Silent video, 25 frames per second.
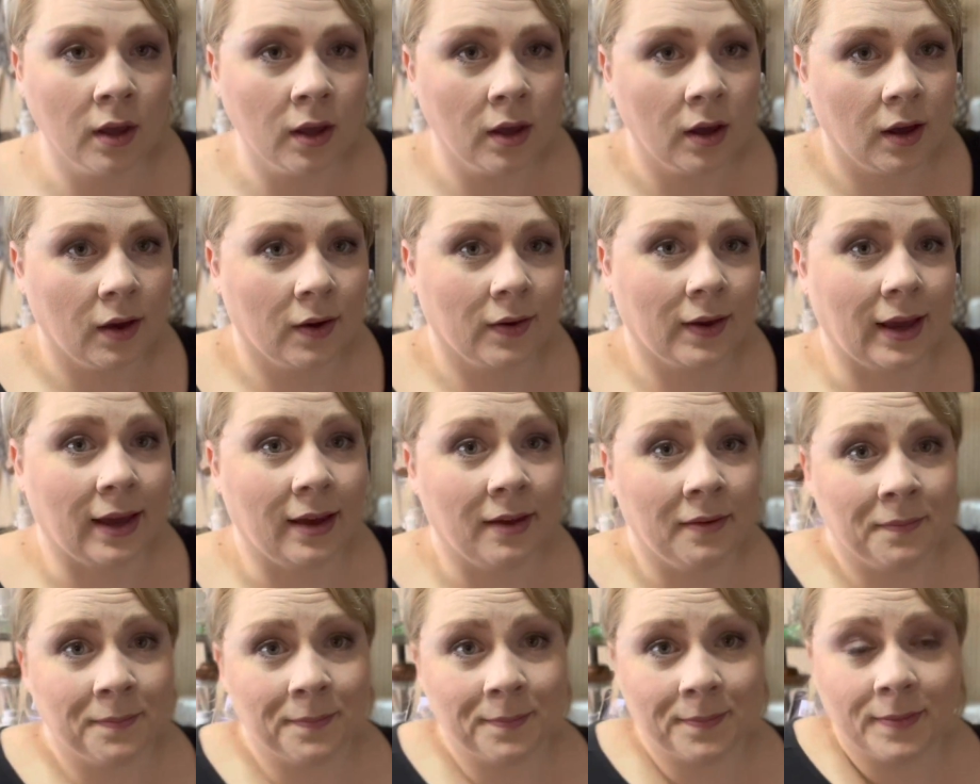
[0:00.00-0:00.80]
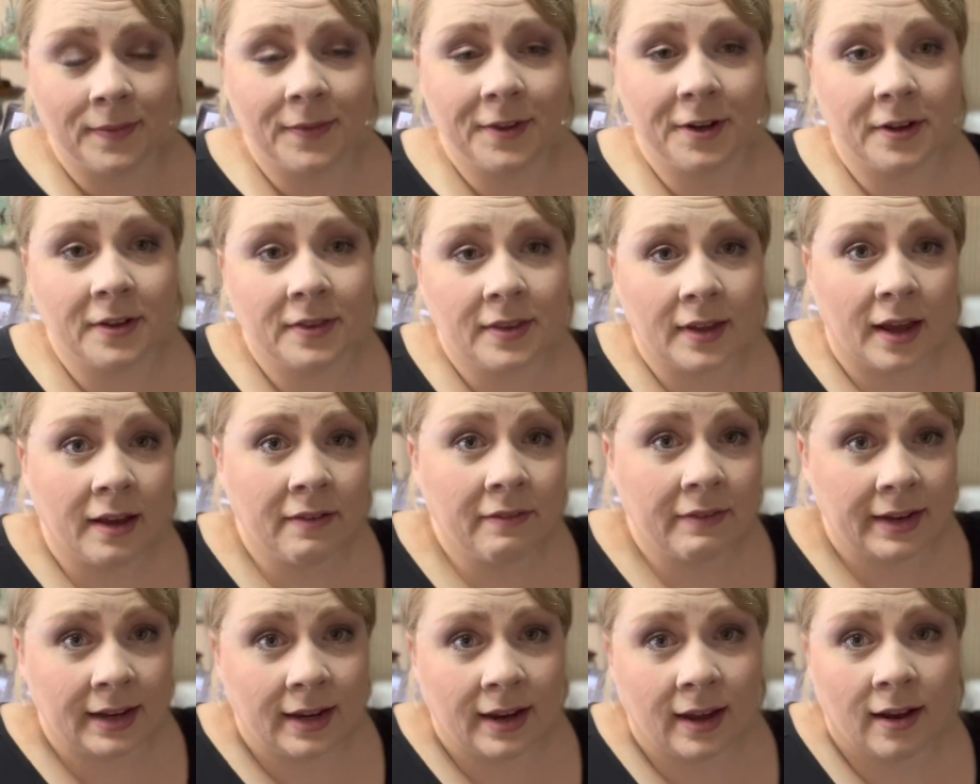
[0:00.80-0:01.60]
Okay, they're in the
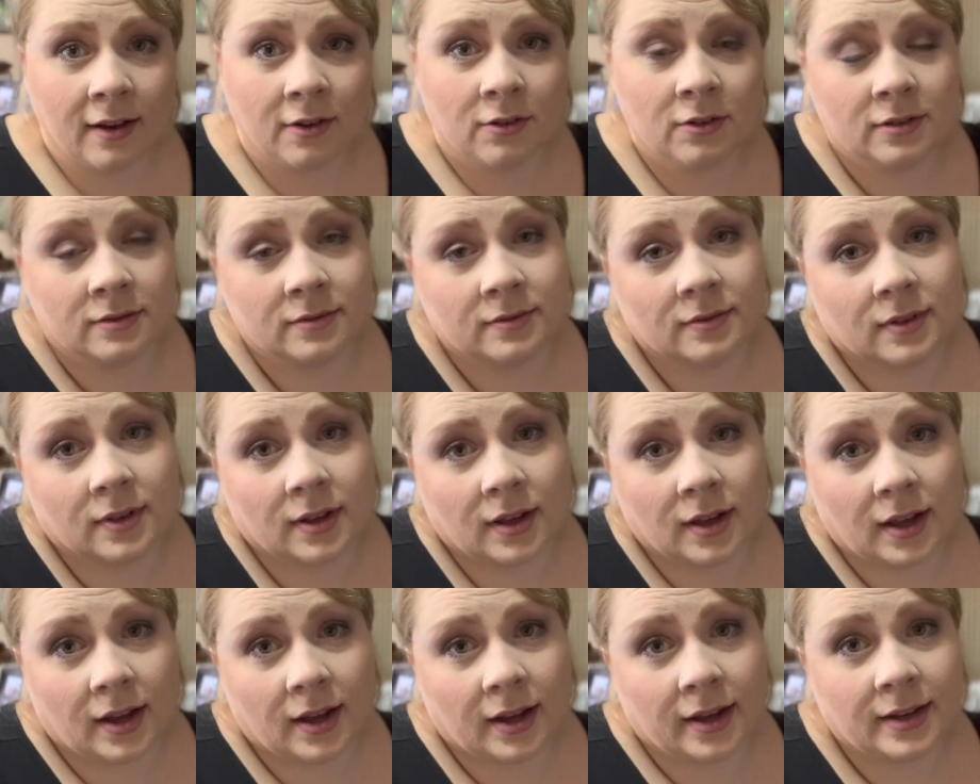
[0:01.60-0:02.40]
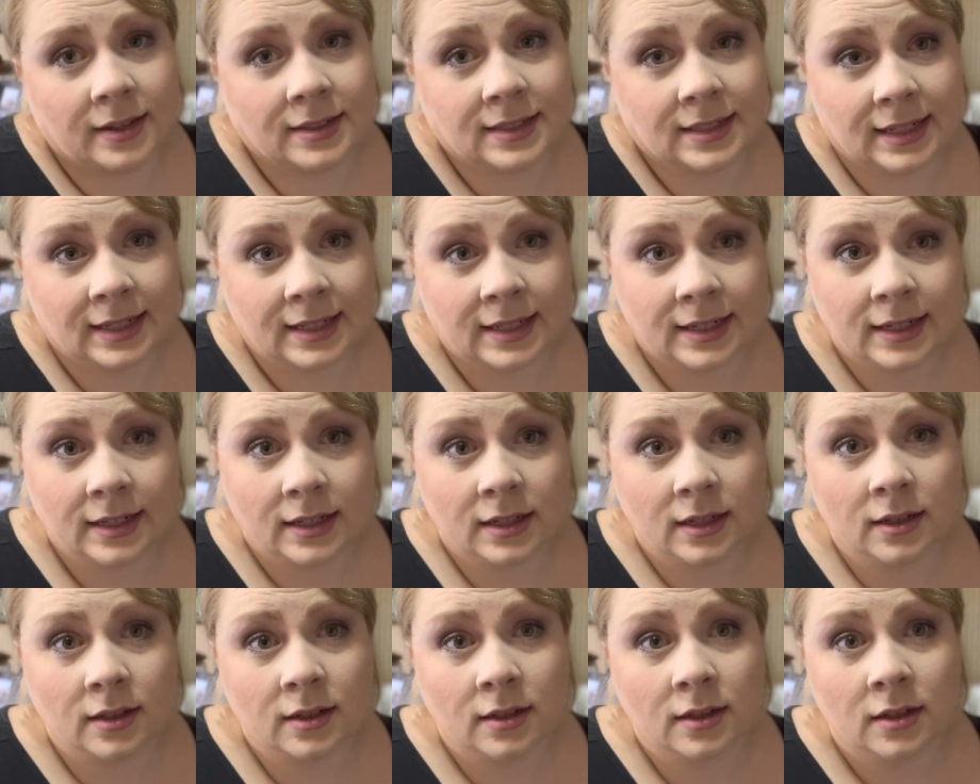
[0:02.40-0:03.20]
oven now. I did
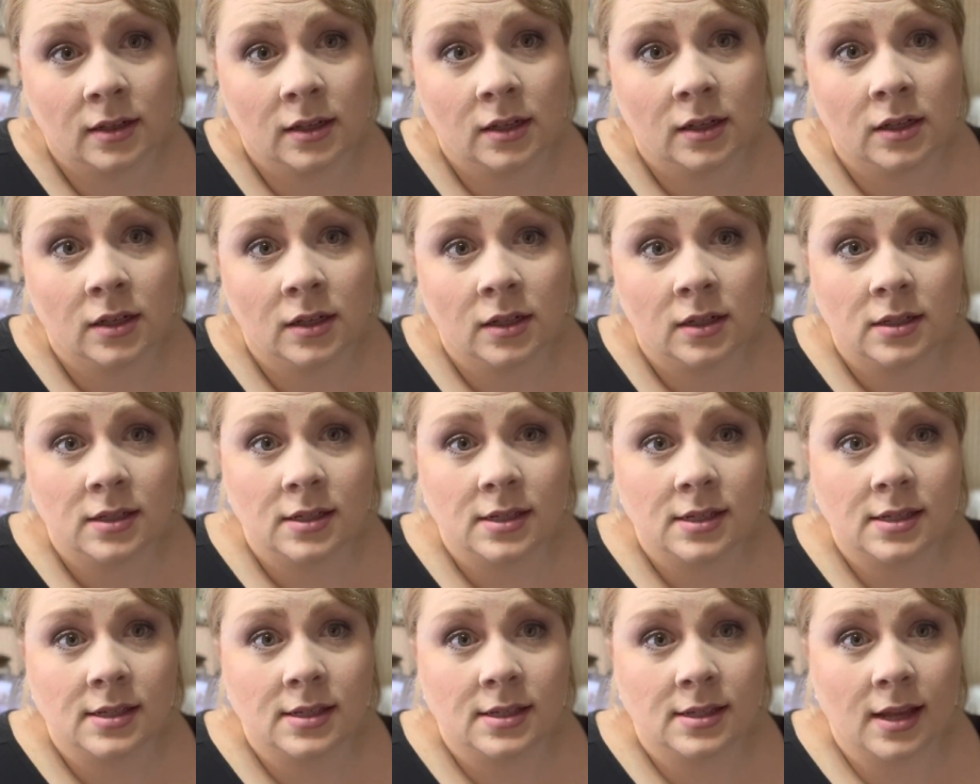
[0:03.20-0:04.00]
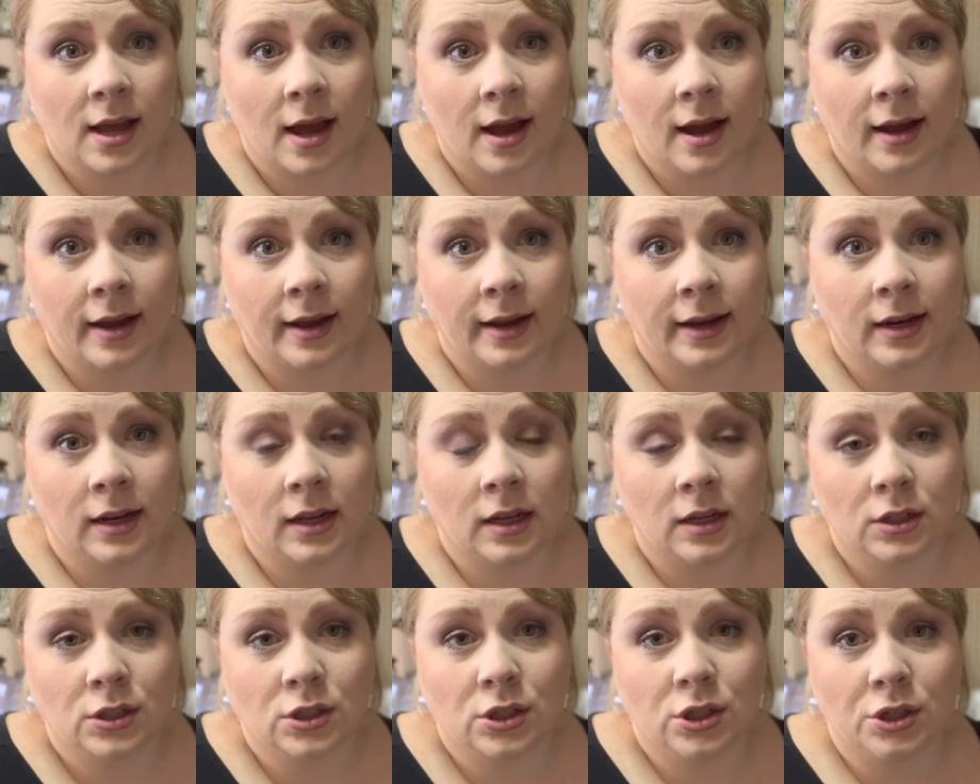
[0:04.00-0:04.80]
decide
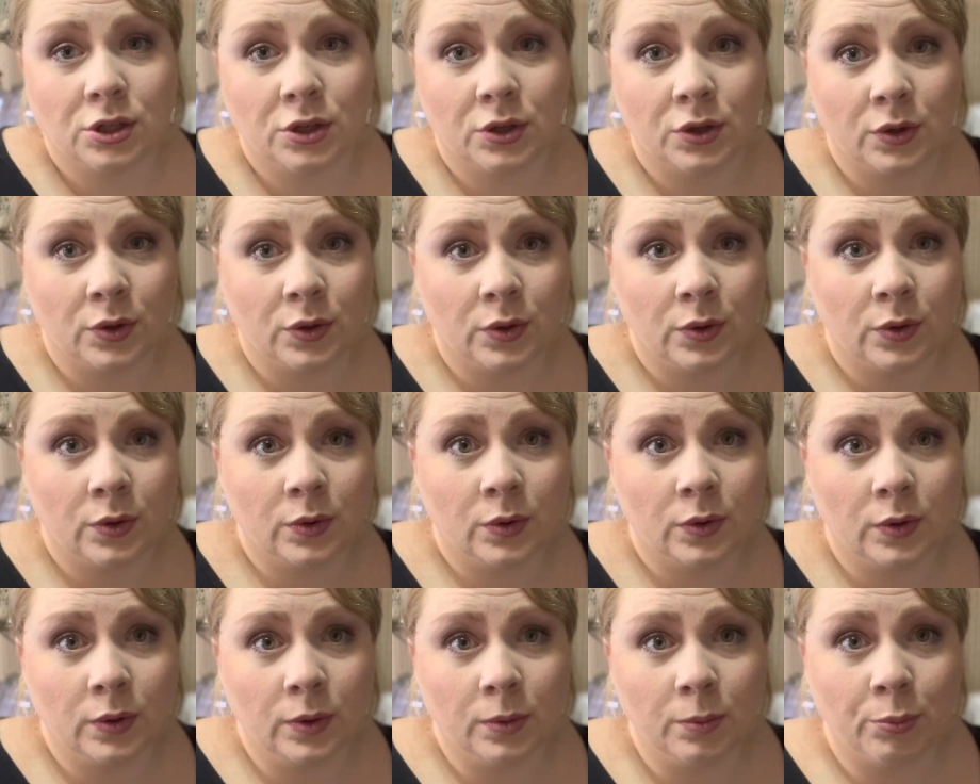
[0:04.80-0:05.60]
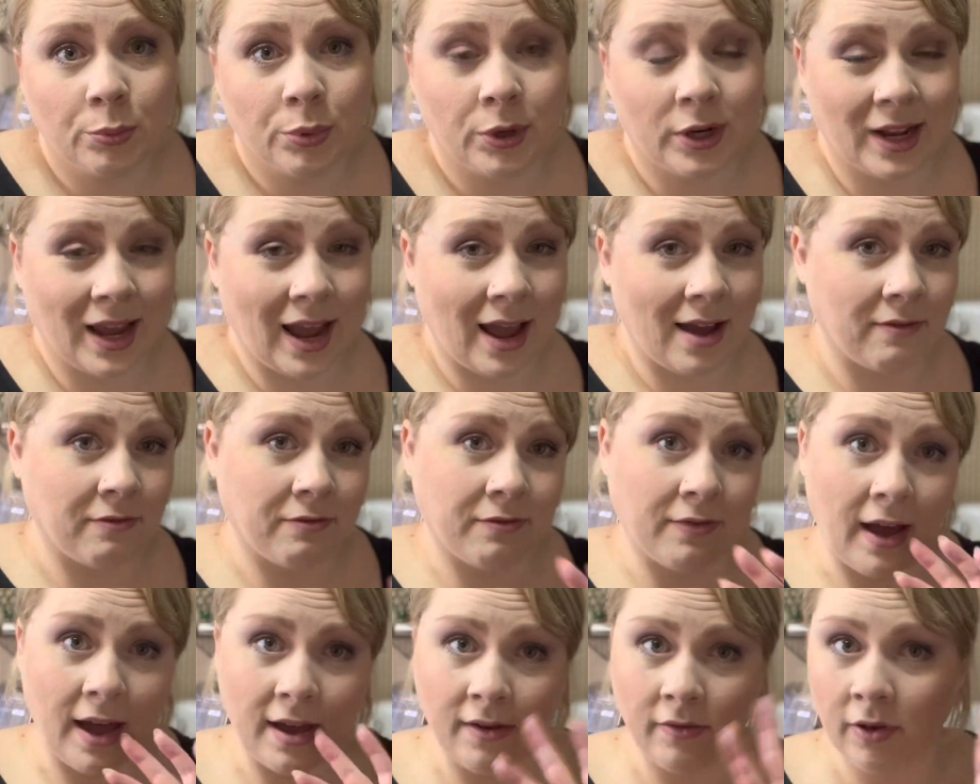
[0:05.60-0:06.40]
to put it at
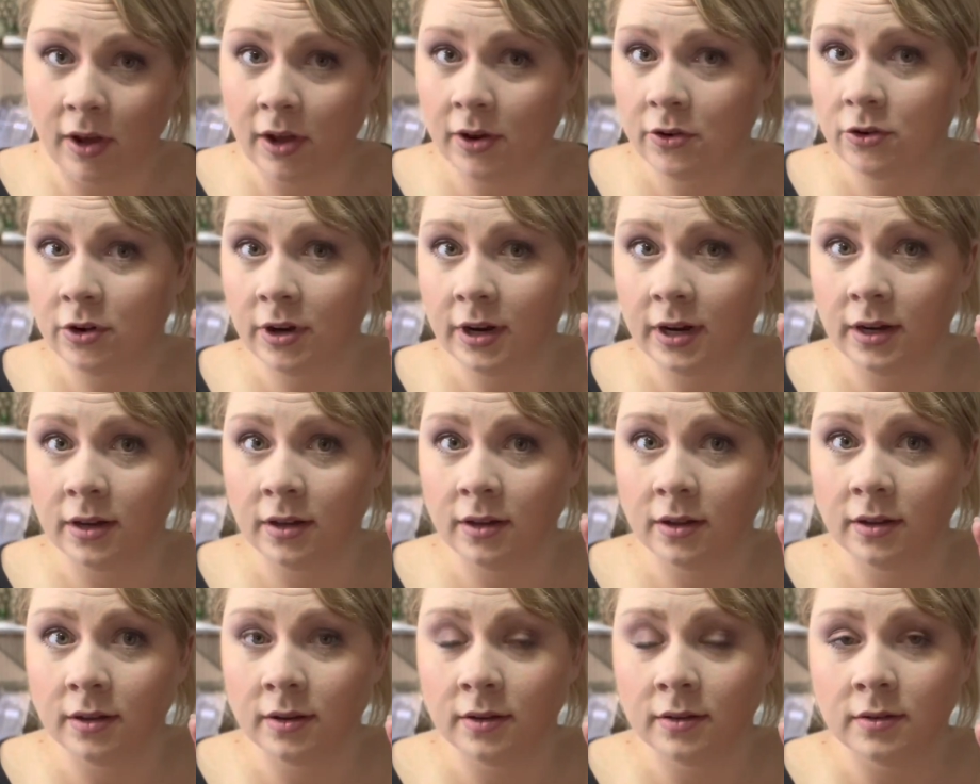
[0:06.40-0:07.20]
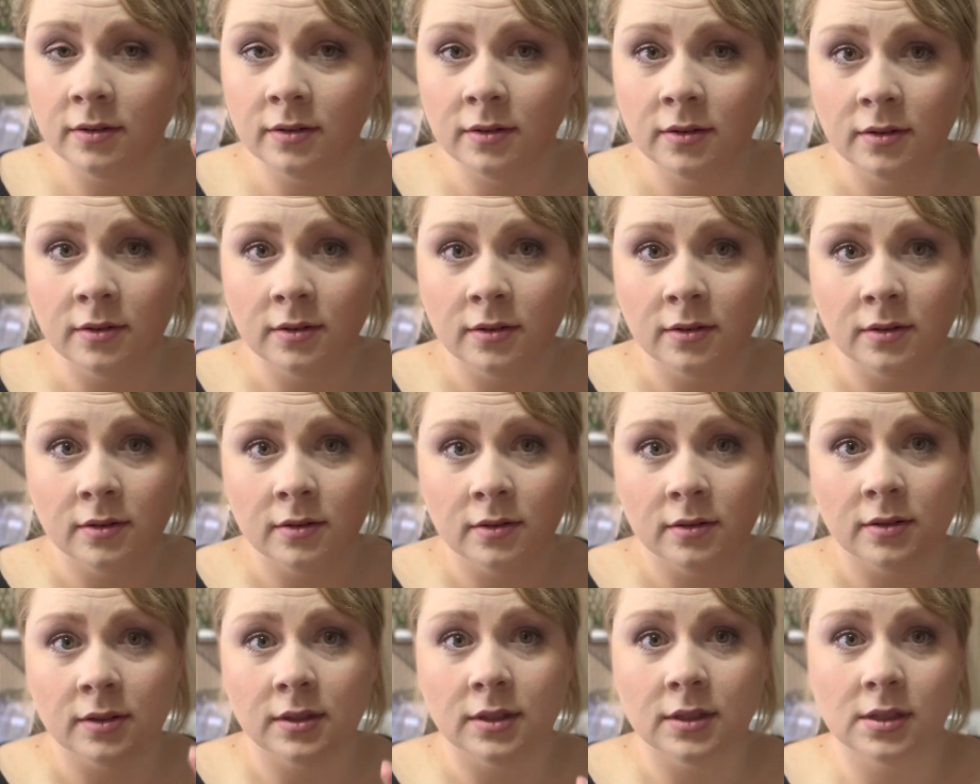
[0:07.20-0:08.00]
500.
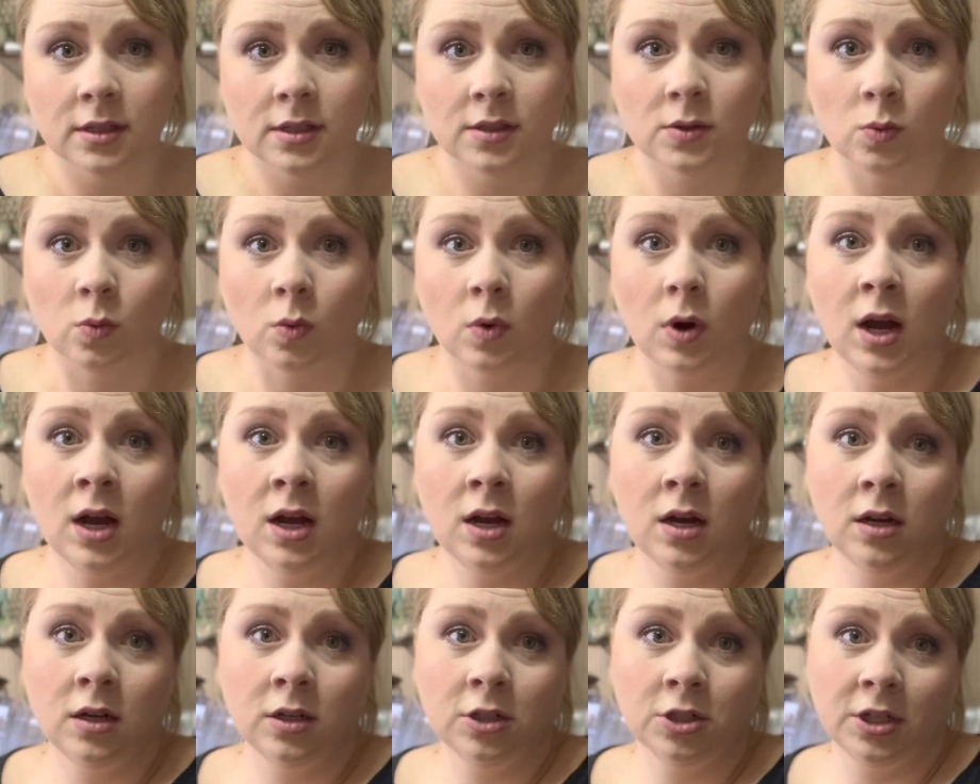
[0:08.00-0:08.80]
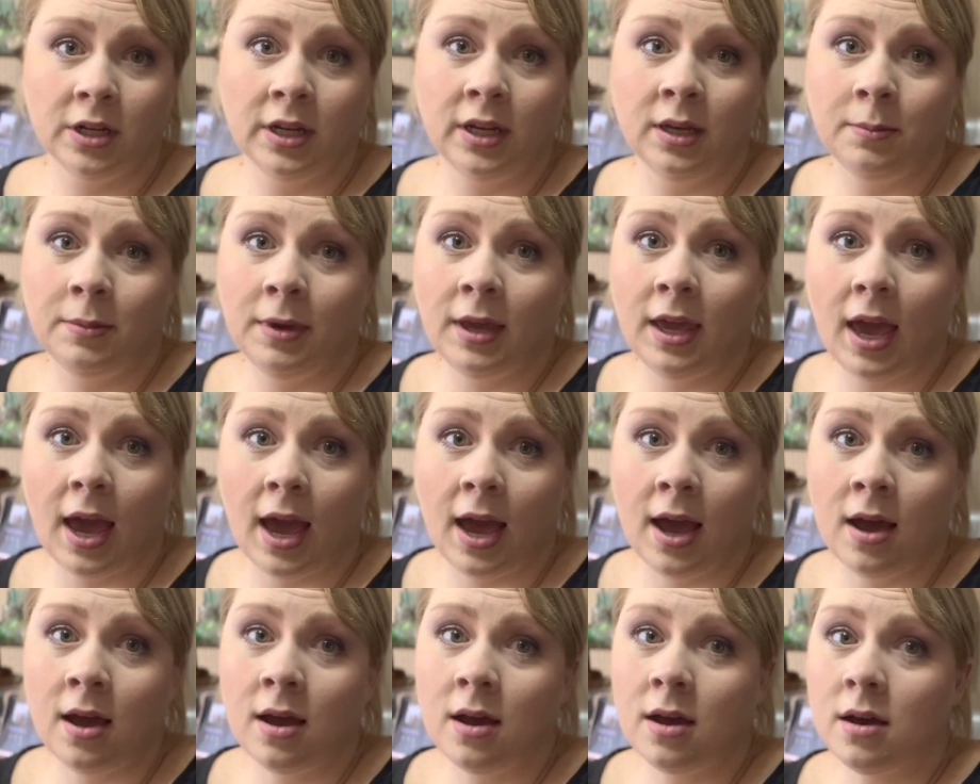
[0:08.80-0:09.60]
This is washing me
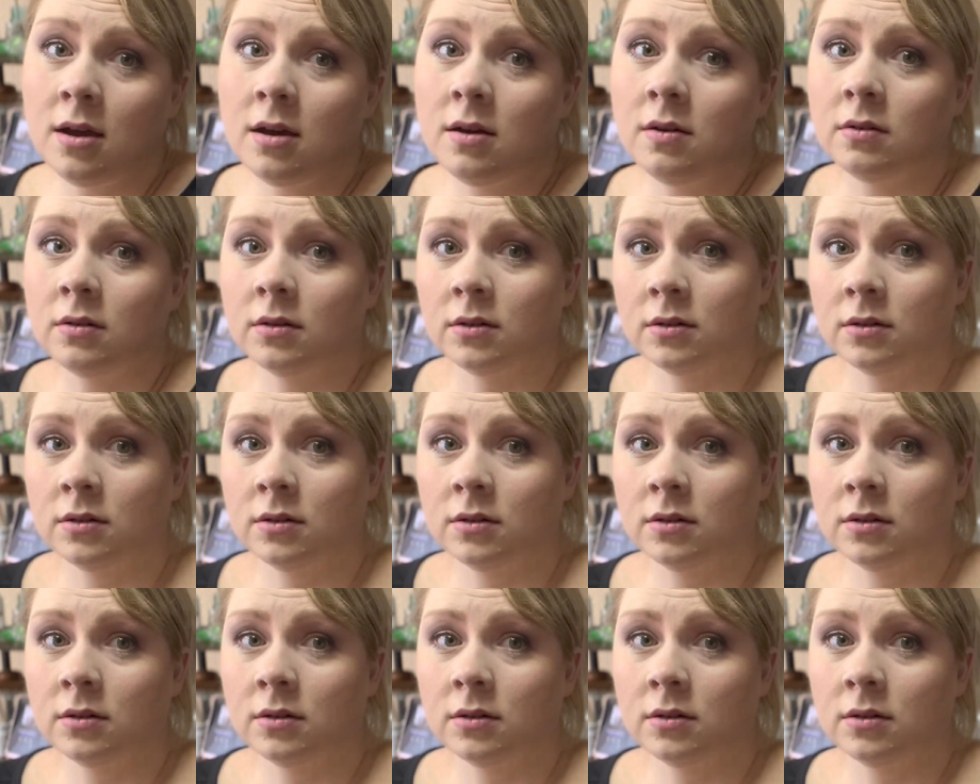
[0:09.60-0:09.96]
out.